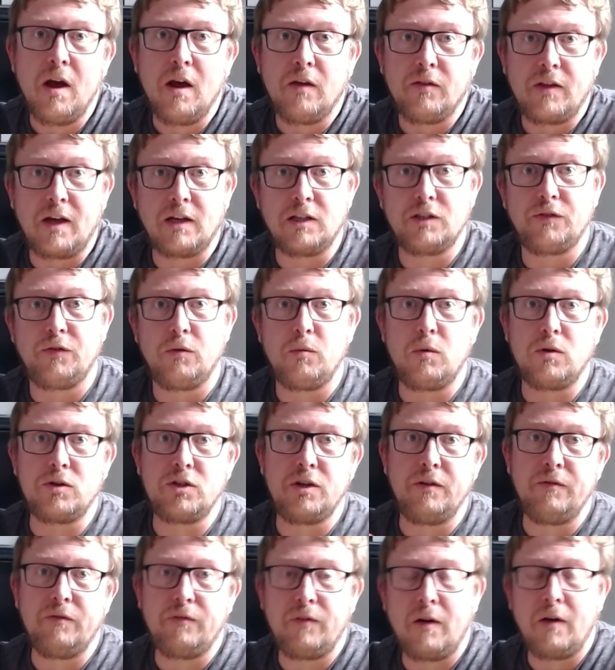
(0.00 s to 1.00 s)
Thanks for
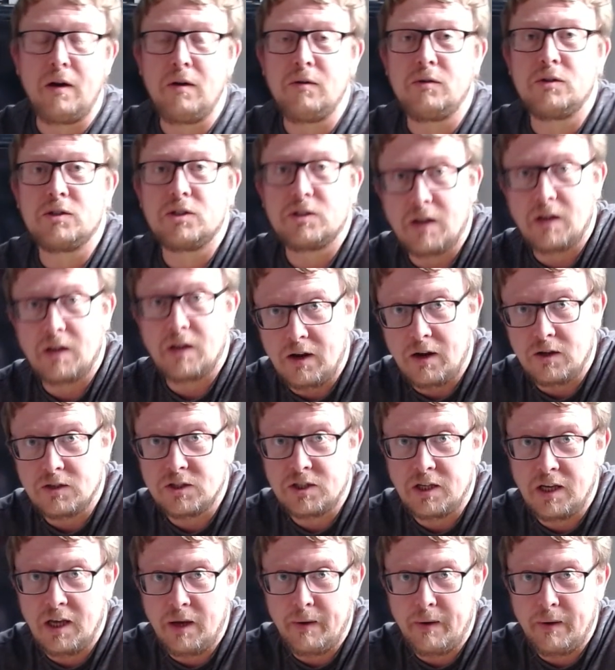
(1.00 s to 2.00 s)
watching, folks, and I'll
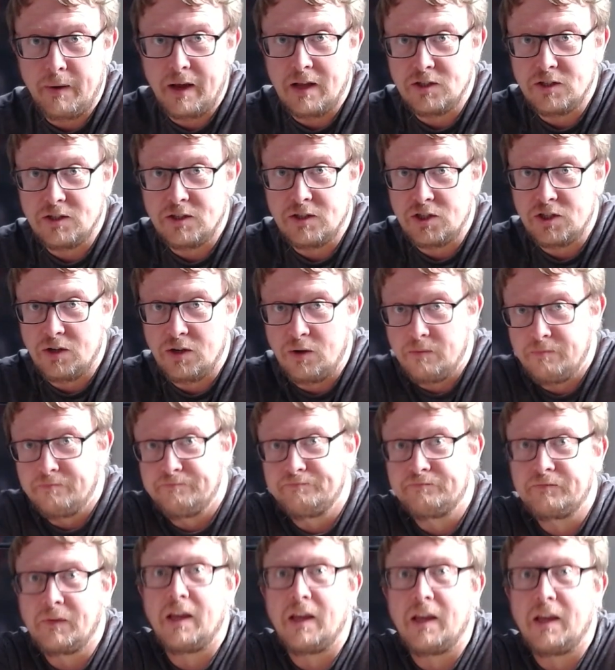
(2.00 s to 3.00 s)
see you again soon.
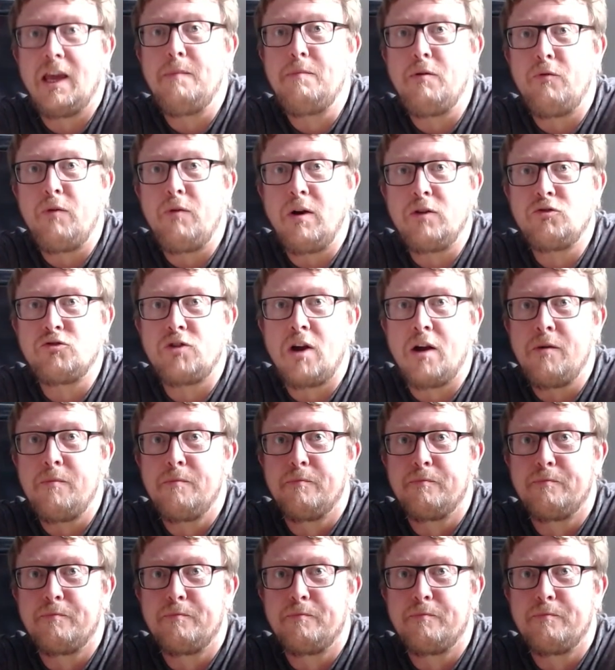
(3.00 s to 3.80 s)
Keep it retro.